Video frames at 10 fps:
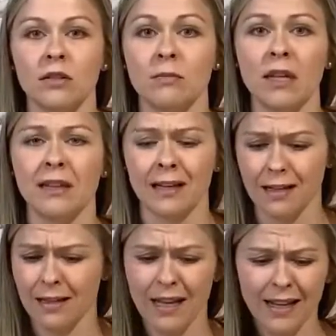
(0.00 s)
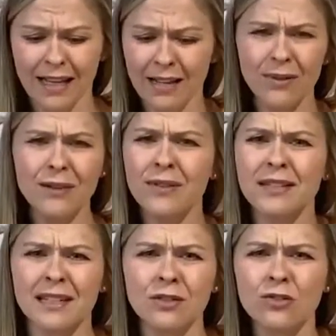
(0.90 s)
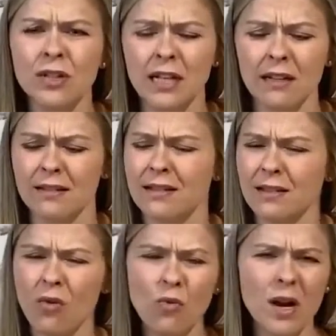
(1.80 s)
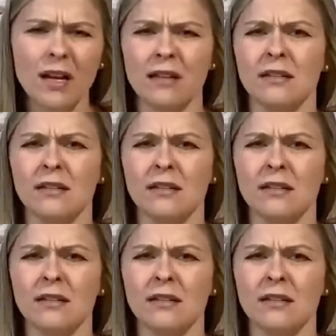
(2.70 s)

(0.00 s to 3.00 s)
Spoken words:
to make that. And even if it's intricate, so what?